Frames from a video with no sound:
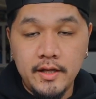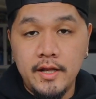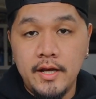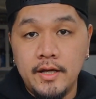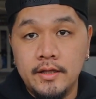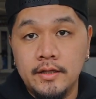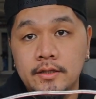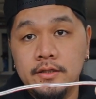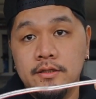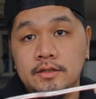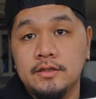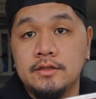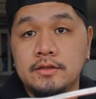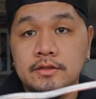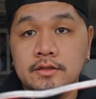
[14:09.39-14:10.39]
and
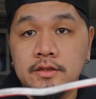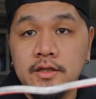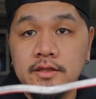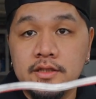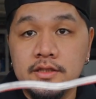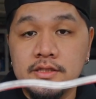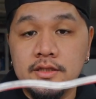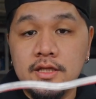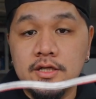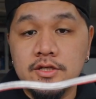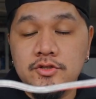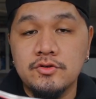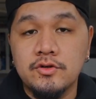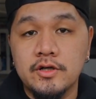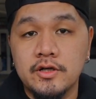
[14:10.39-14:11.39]
cut this a lot
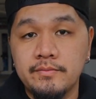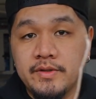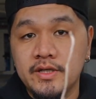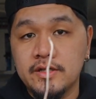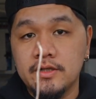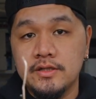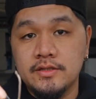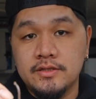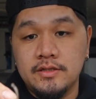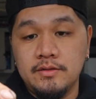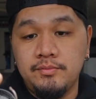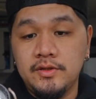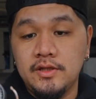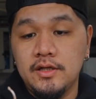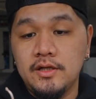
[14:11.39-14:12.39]
shorter because the
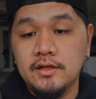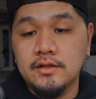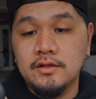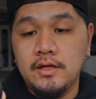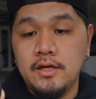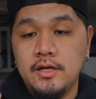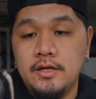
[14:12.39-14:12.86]
plug